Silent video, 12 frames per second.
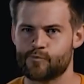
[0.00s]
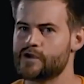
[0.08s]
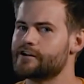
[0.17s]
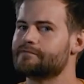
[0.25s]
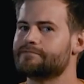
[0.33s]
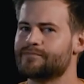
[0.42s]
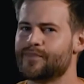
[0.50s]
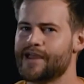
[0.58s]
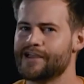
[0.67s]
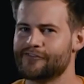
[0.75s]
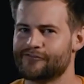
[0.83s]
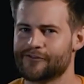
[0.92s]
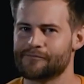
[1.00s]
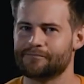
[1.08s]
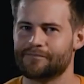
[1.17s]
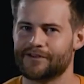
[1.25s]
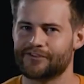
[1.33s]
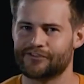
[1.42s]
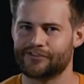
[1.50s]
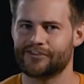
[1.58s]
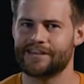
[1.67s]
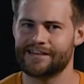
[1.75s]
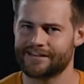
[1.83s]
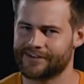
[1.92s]
weird thing from a
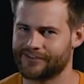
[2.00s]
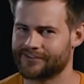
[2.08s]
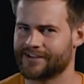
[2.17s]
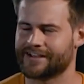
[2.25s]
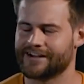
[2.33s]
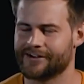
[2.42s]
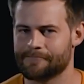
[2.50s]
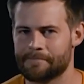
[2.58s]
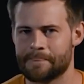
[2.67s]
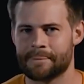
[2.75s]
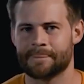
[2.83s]
scene. Let's check it out.